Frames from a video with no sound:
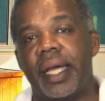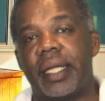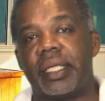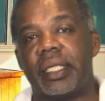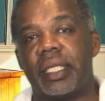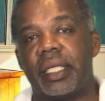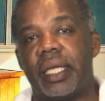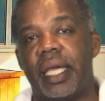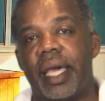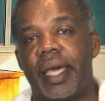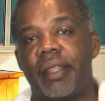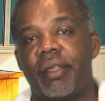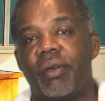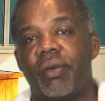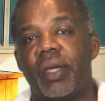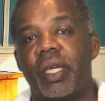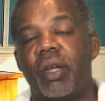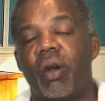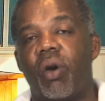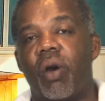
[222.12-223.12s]
together
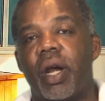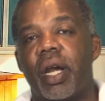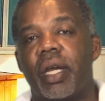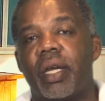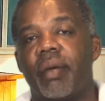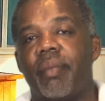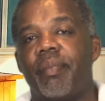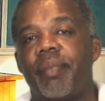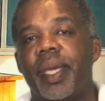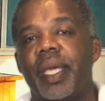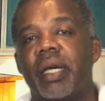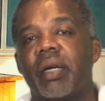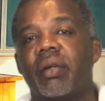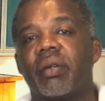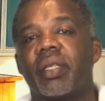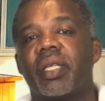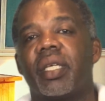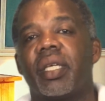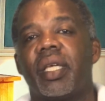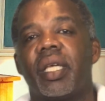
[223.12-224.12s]
in order to
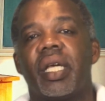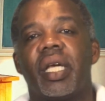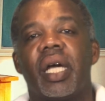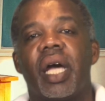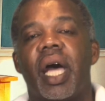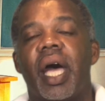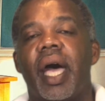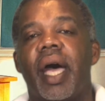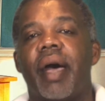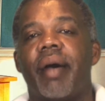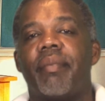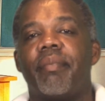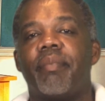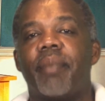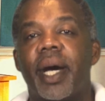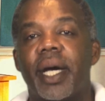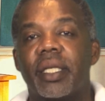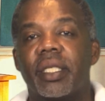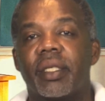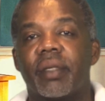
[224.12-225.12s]
build
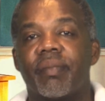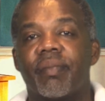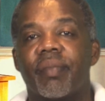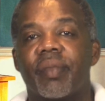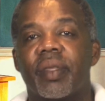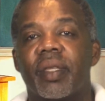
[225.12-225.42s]
muscle.